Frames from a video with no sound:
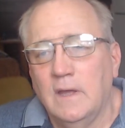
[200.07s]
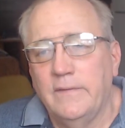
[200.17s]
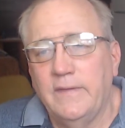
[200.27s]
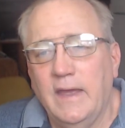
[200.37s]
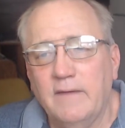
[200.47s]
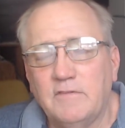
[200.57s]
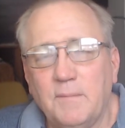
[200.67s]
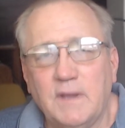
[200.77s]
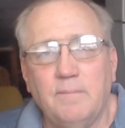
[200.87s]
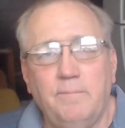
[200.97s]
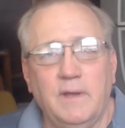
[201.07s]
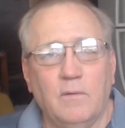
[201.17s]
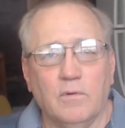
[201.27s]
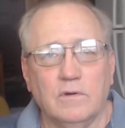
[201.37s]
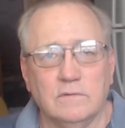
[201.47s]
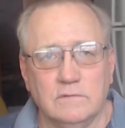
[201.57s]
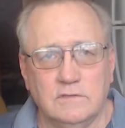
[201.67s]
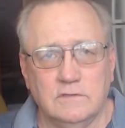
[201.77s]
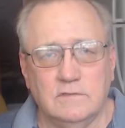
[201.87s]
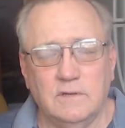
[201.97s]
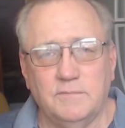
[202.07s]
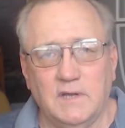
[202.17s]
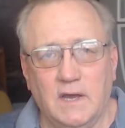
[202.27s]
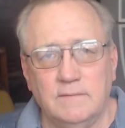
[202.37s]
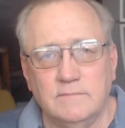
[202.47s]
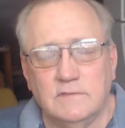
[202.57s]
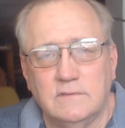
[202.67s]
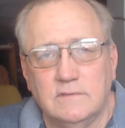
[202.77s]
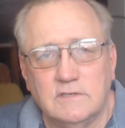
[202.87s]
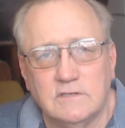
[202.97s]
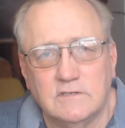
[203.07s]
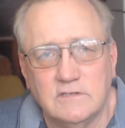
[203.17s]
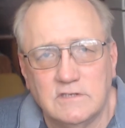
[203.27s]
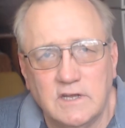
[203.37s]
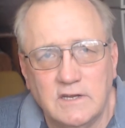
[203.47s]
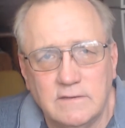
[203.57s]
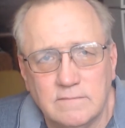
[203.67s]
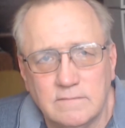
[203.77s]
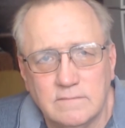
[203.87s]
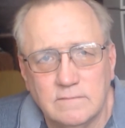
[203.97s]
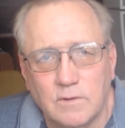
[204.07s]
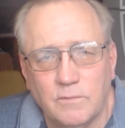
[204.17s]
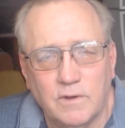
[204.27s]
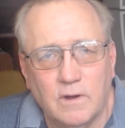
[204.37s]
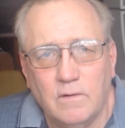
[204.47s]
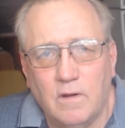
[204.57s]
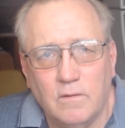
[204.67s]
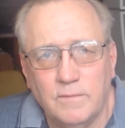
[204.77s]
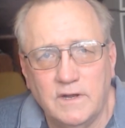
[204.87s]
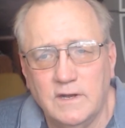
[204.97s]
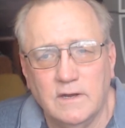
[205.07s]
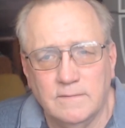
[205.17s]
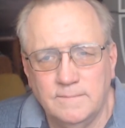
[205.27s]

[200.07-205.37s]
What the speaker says: They have to make big words sometimes to say what we already know.